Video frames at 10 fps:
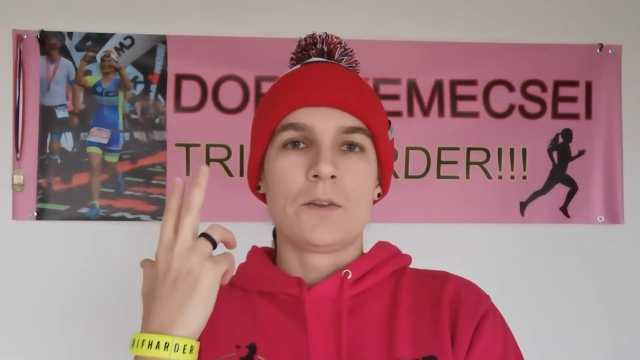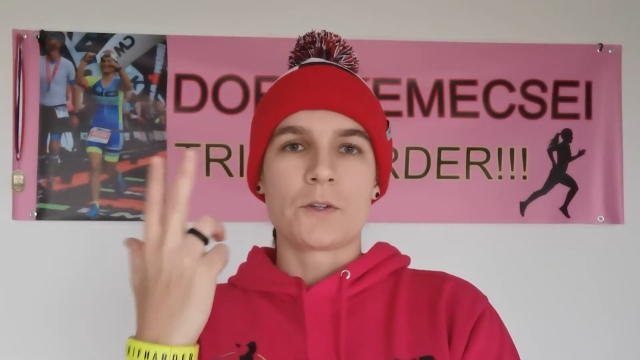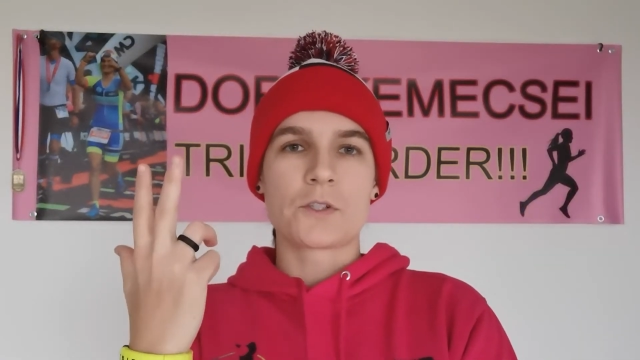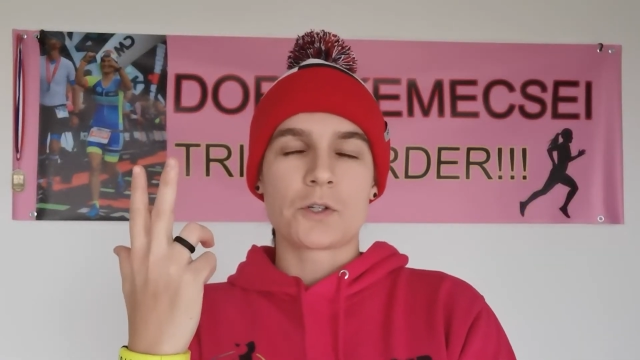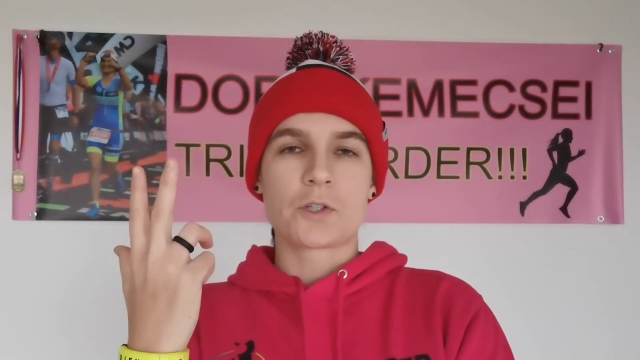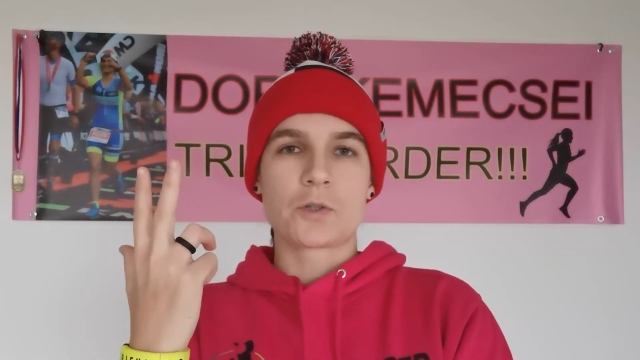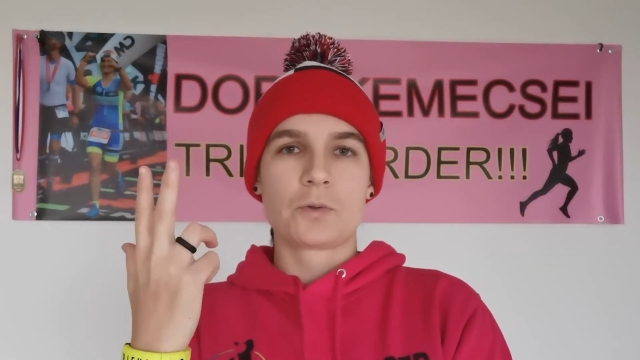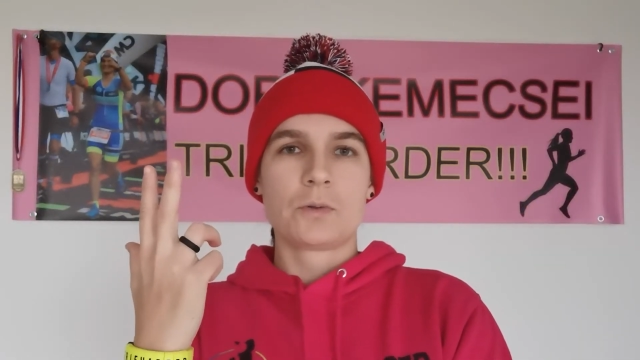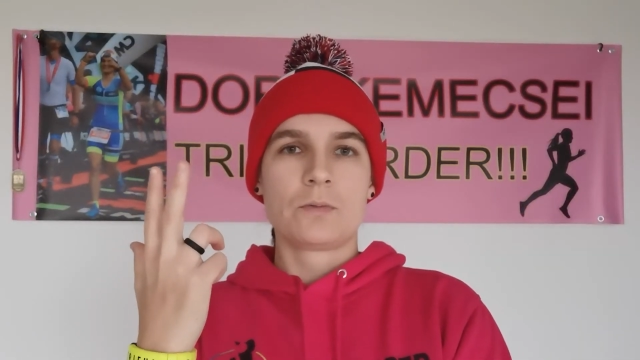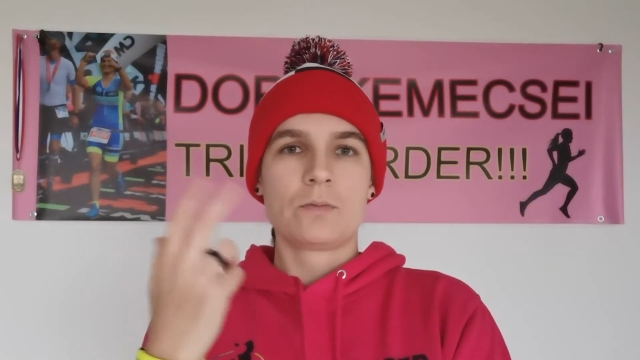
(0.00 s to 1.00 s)
the third
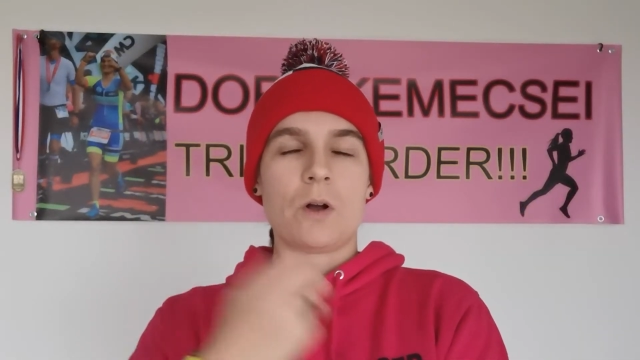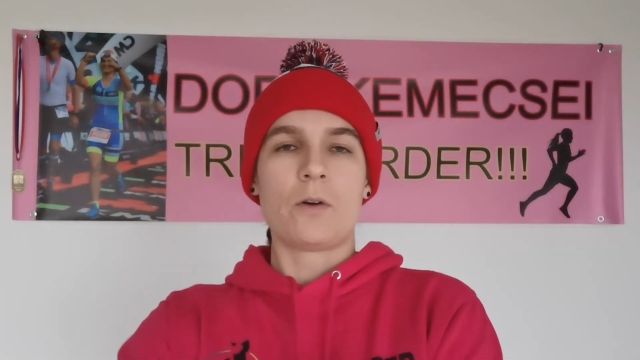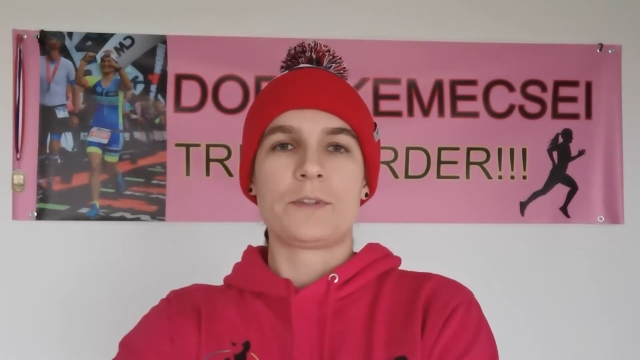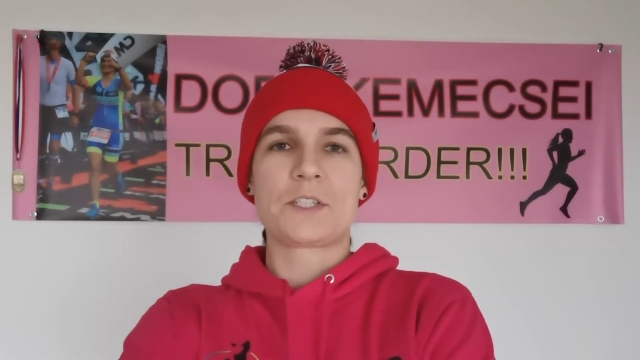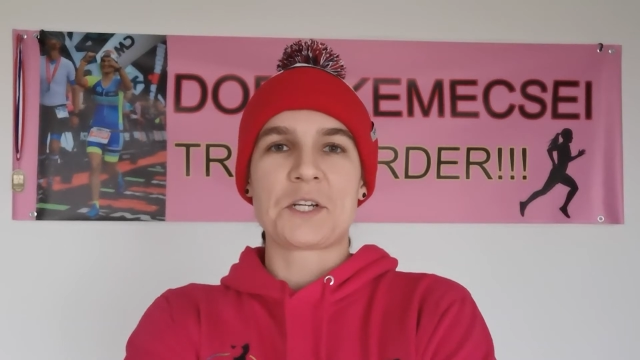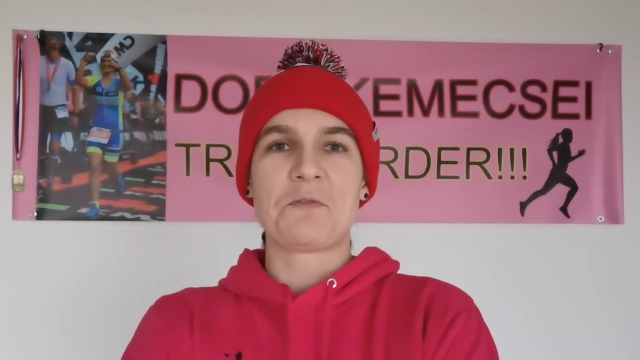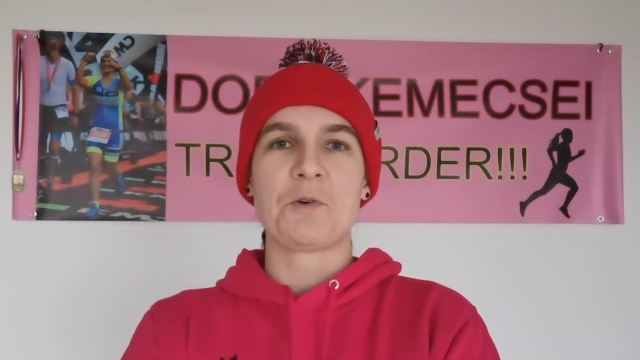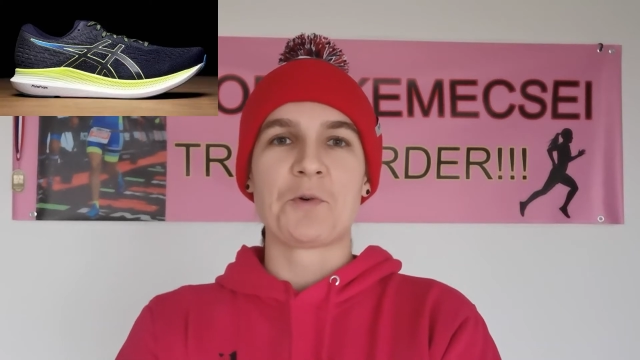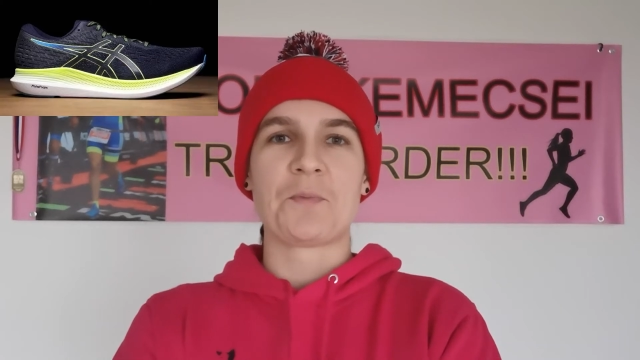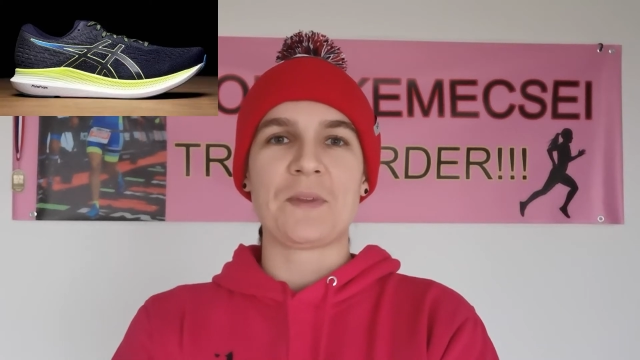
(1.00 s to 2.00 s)
shoe of this
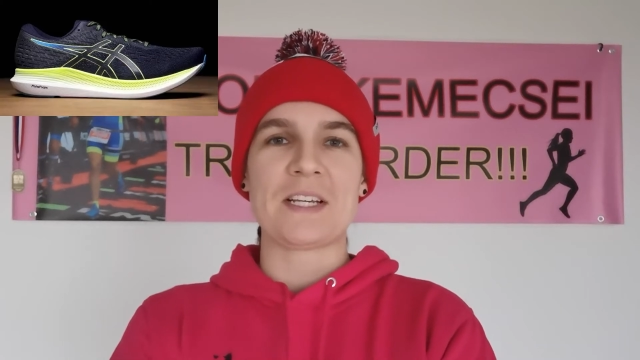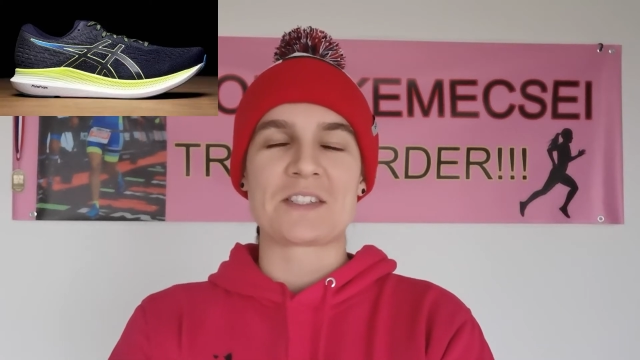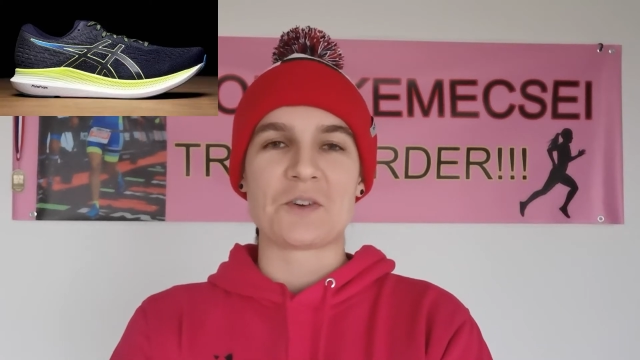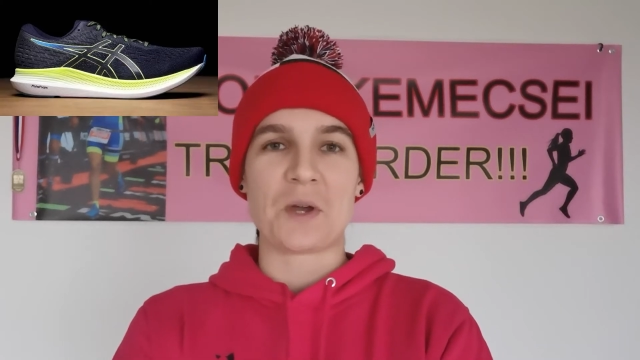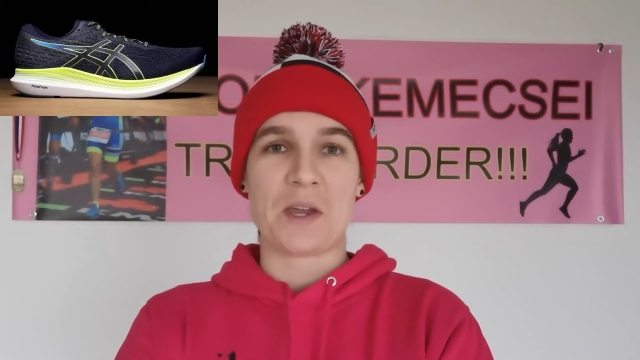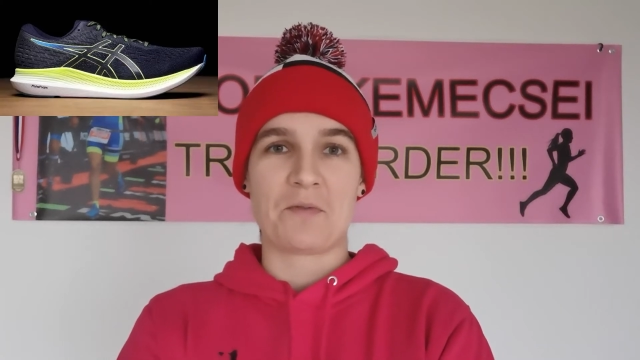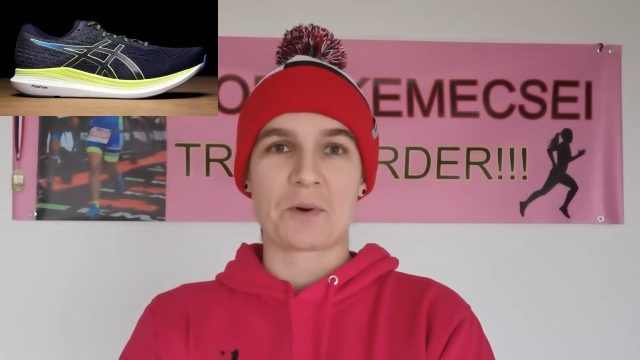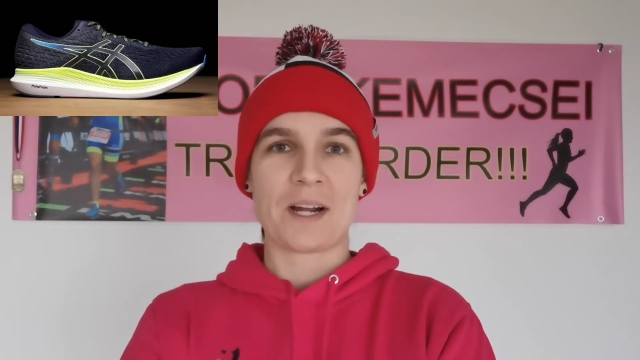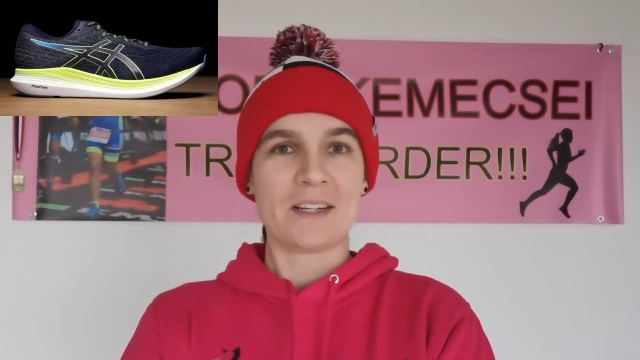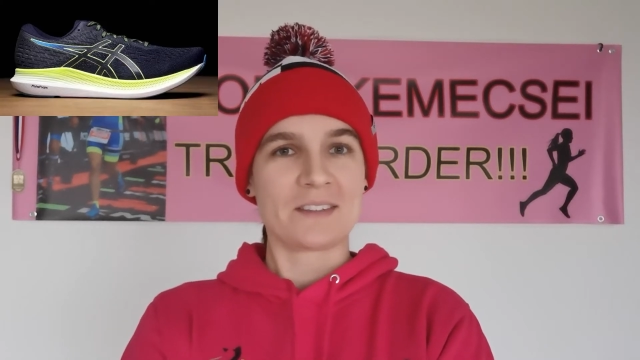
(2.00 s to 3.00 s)
review is the
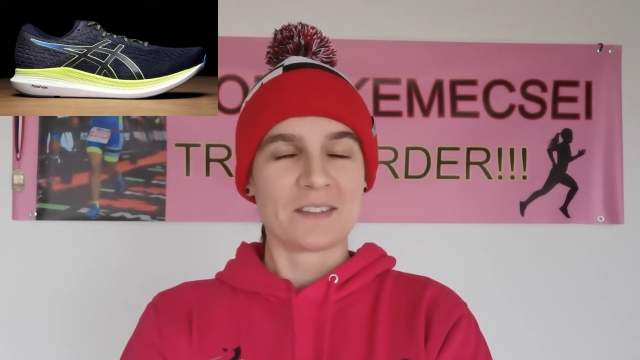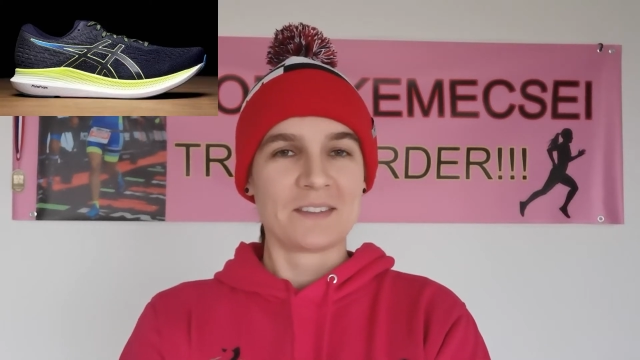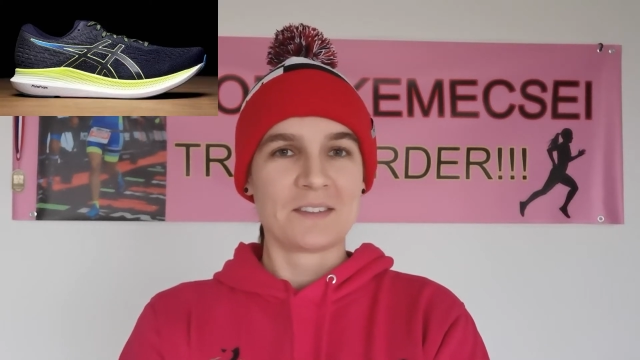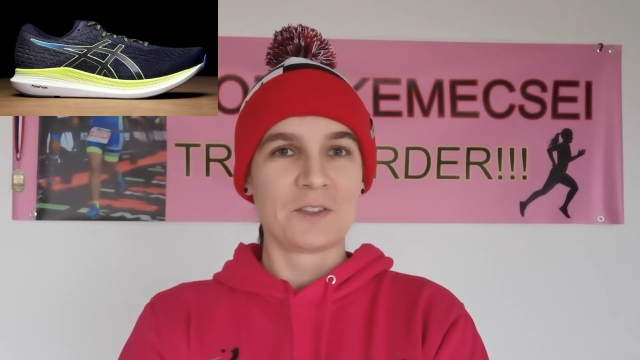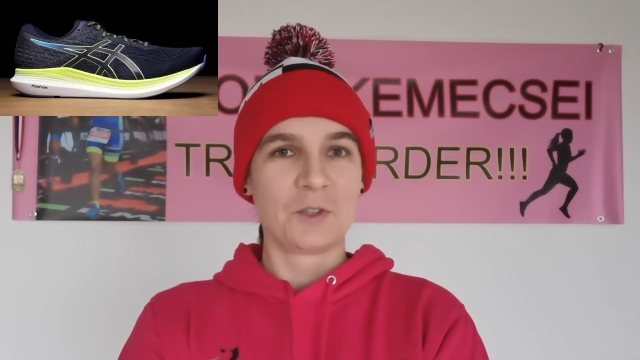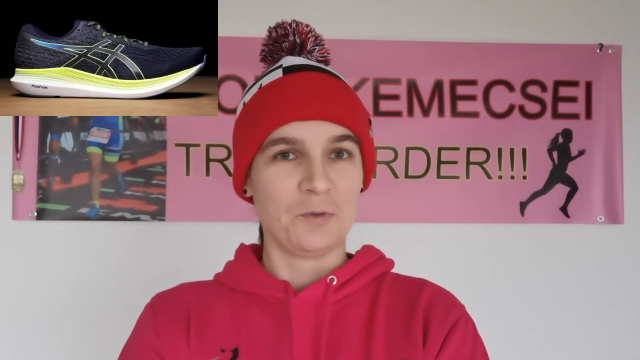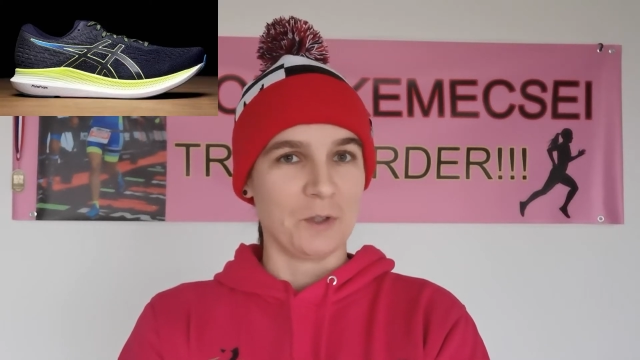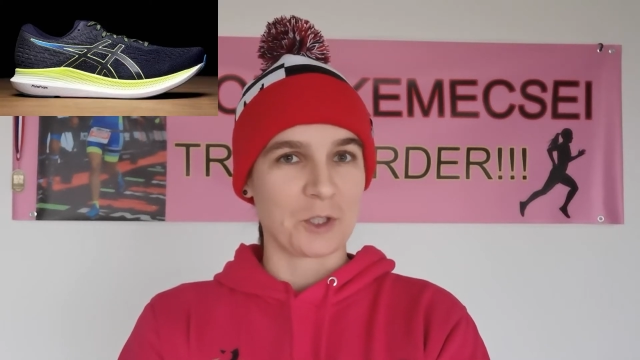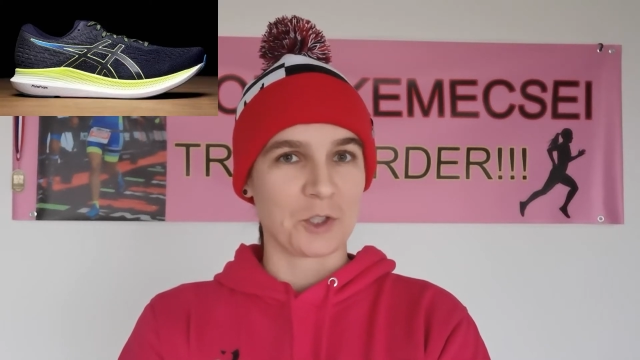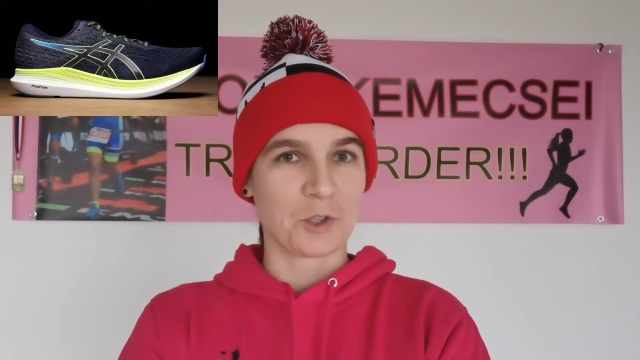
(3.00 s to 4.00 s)
EvoRide
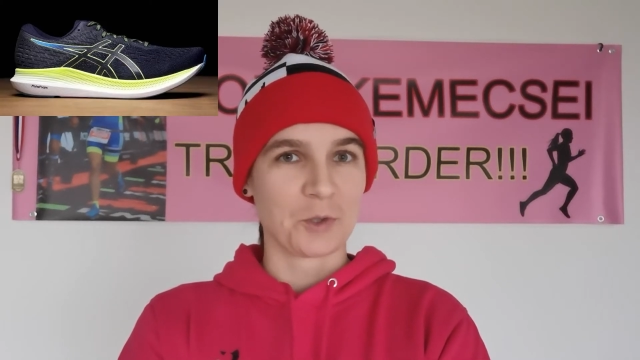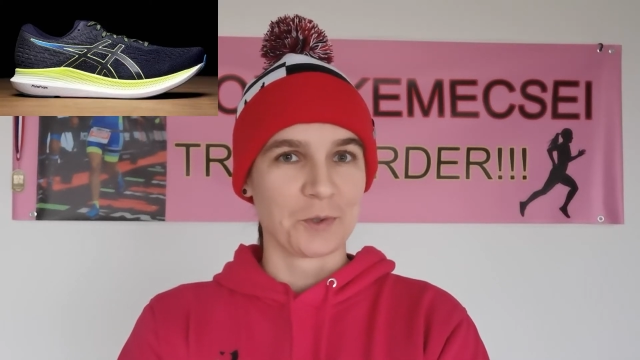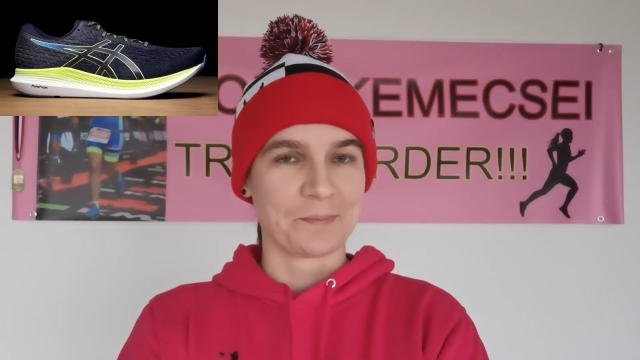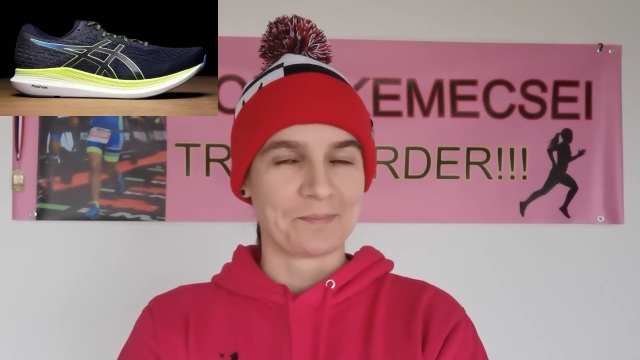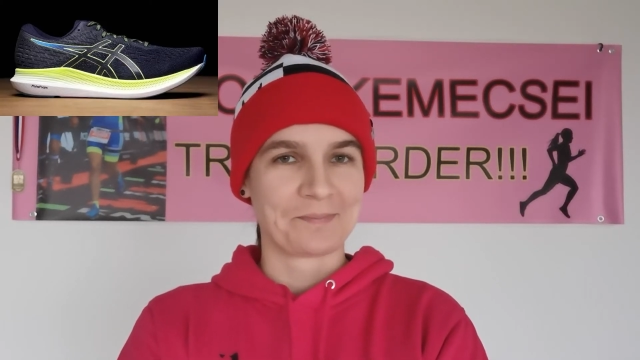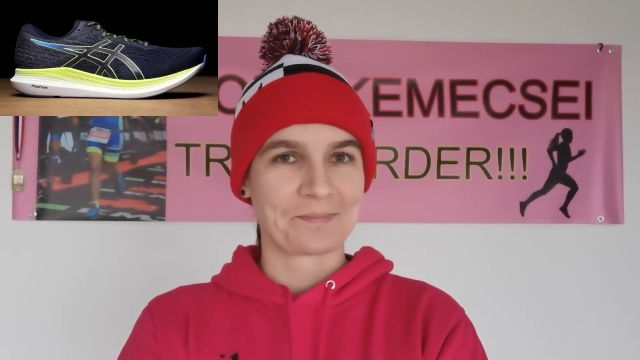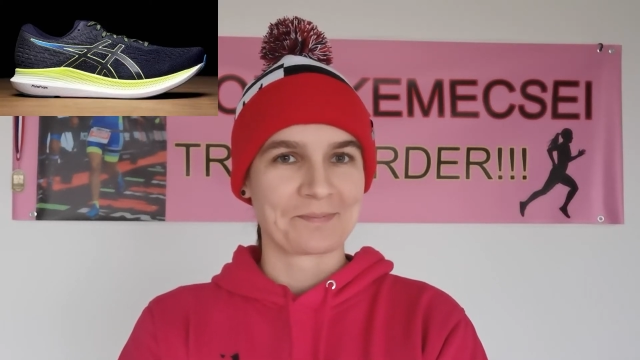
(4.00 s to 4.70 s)
version 2